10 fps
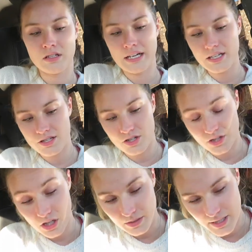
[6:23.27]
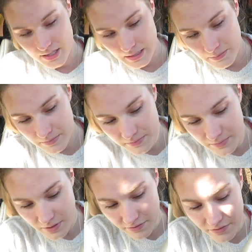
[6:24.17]
I need to start the car because I'm
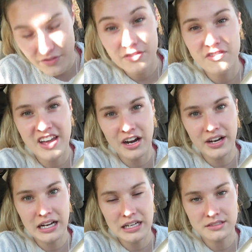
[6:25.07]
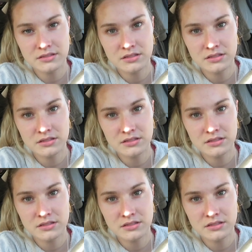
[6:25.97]
very hot.